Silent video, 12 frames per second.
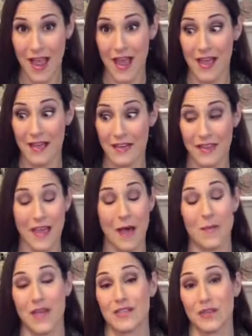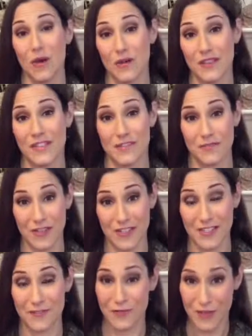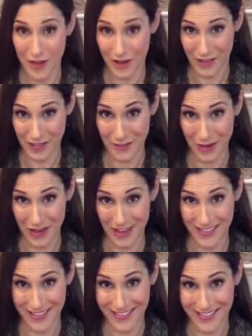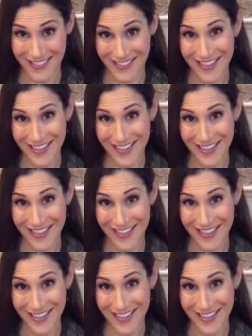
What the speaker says: And that makes all the difference for their experience.